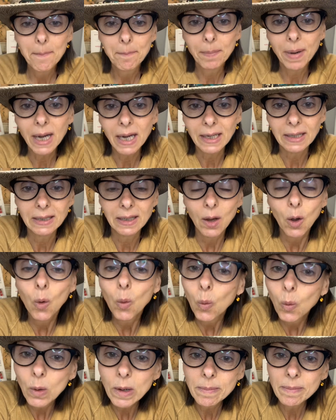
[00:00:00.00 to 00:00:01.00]
But
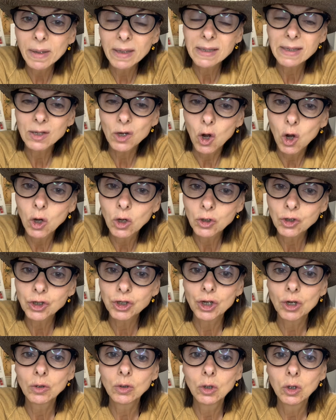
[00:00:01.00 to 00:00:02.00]
we must
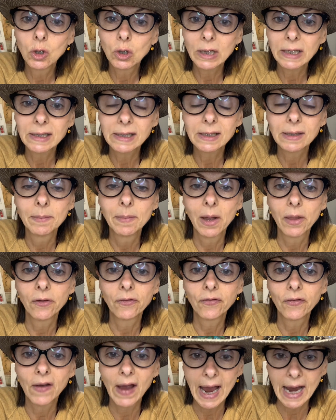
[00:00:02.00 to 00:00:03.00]
also look at some other
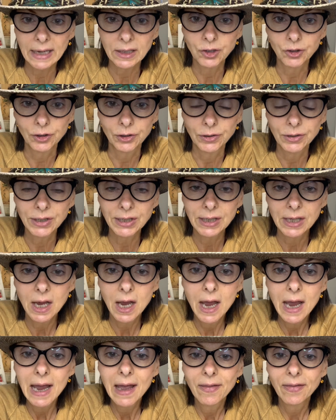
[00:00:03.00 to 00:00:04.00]
factors
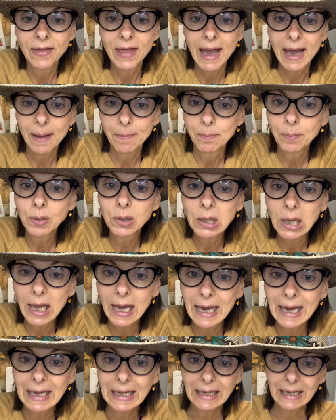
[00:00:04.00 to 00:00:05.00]
that
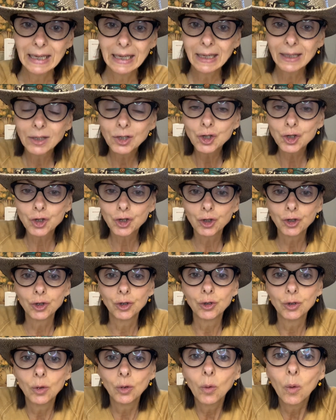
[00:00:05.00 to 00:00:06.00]
play
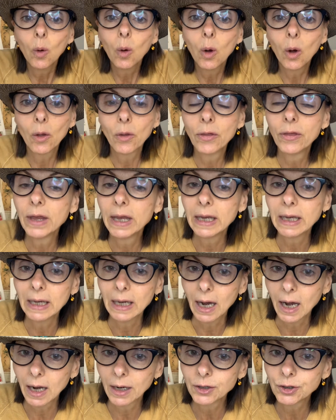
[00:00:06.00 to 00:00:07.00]
into
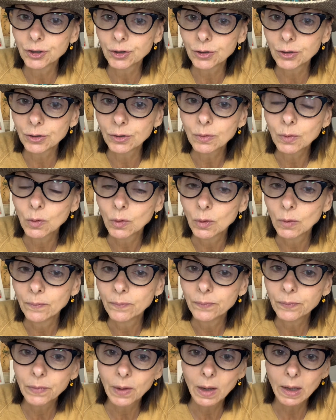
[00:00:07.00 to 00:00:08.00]
the
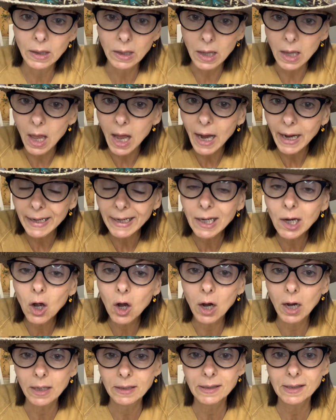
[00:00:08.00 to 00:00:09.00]
underlying
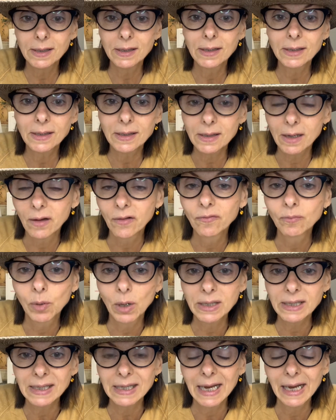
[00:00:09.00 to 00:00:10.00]
causes of
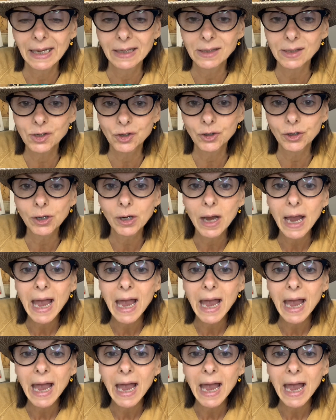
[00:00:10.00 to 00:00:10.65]
breast cancer